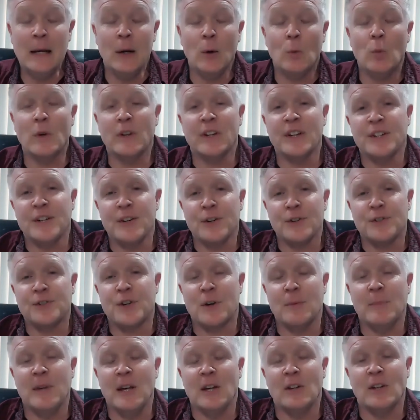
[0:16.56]
Woodland Hills
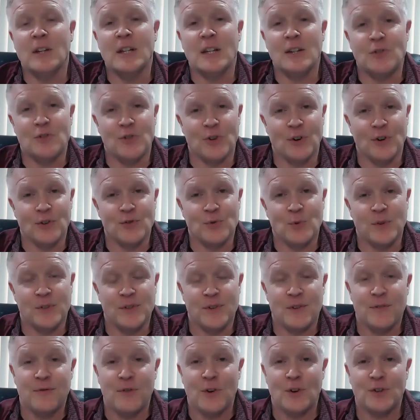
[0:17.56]
Community Church was
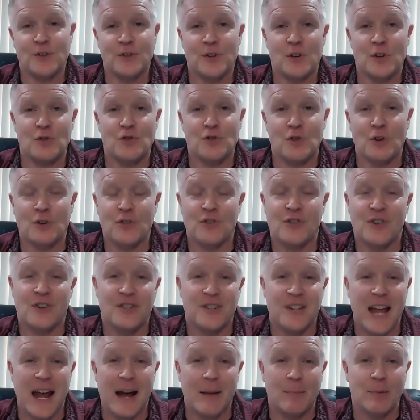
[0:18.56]
the first church
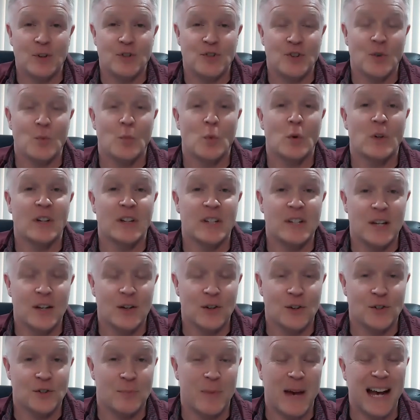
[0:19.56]
established in Woodland
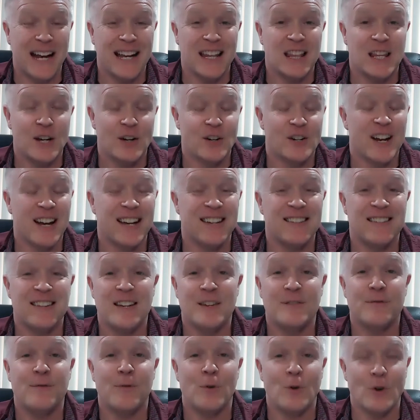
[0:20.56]
Hills back in the year
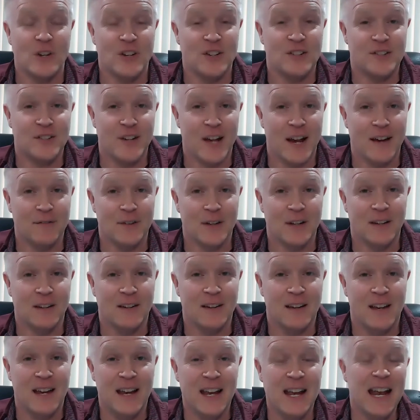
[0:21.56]
1947.
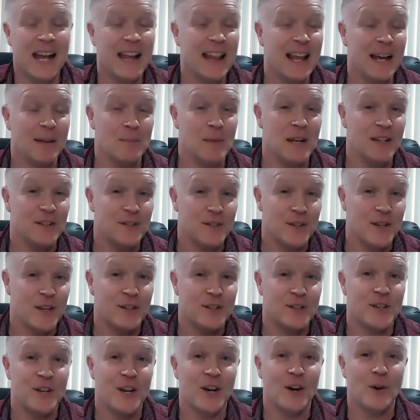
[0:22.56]
That means
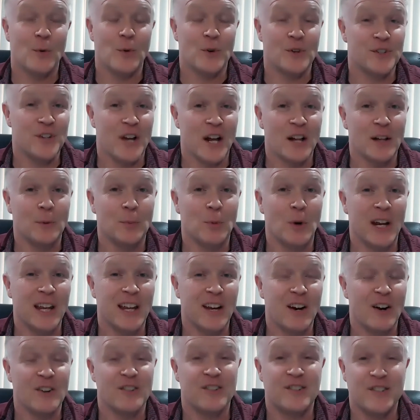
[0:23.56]
this year we're
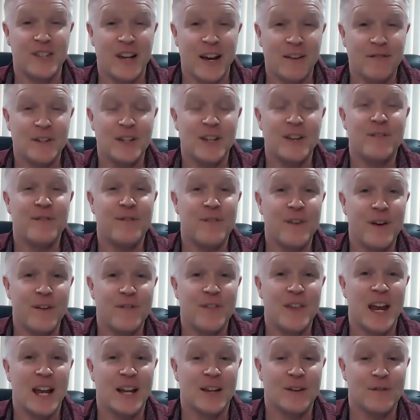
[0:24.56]
celebrating our
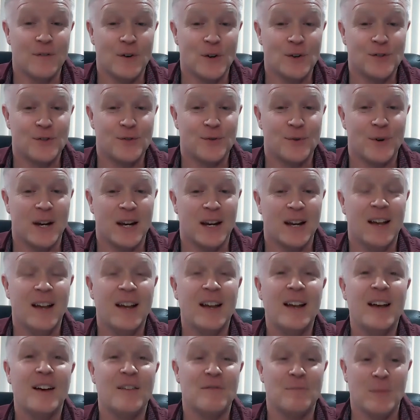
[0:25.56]
75th anniversary
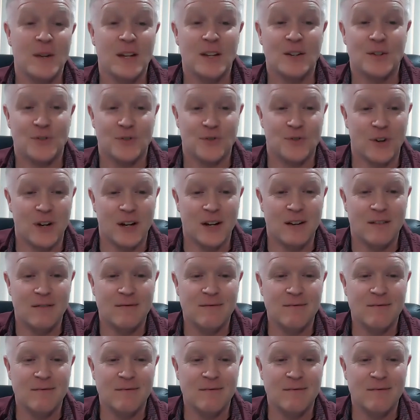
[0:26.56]
of ministry.